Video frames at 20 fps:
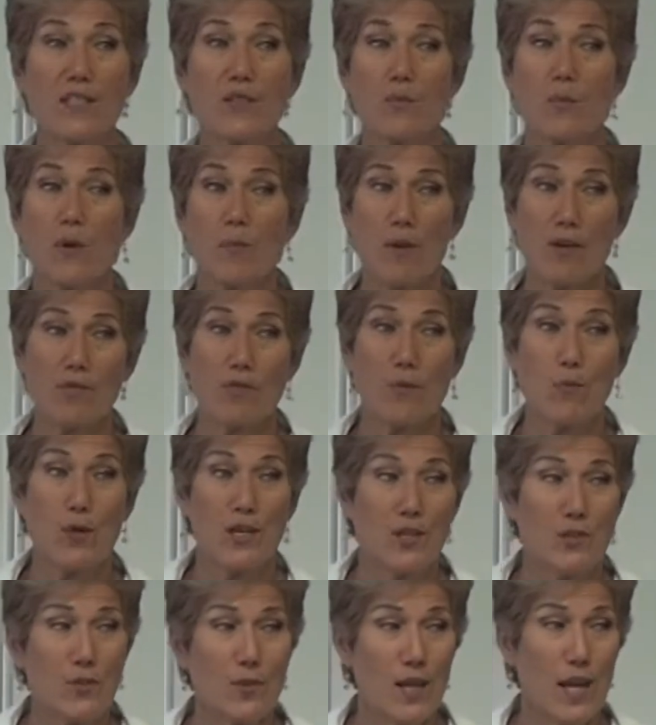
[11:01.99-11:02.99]
experiment if you
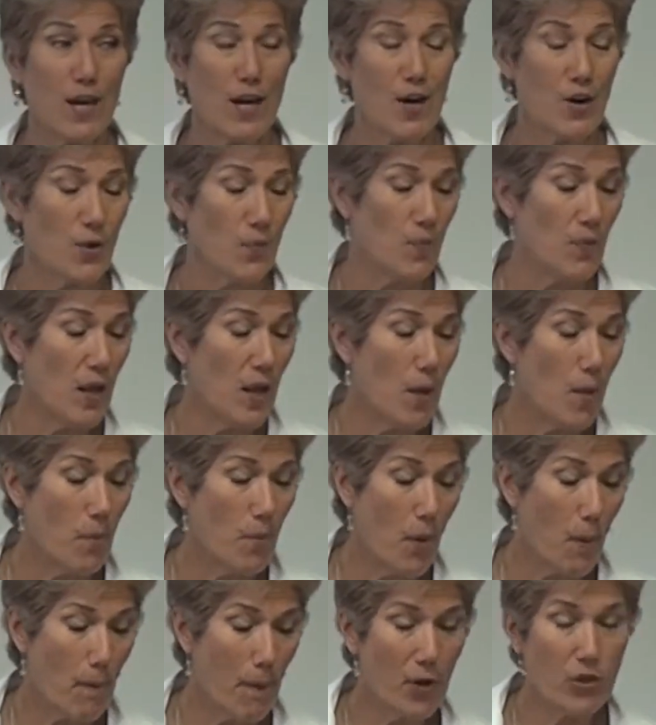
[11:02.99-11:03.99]
want to do that at home. But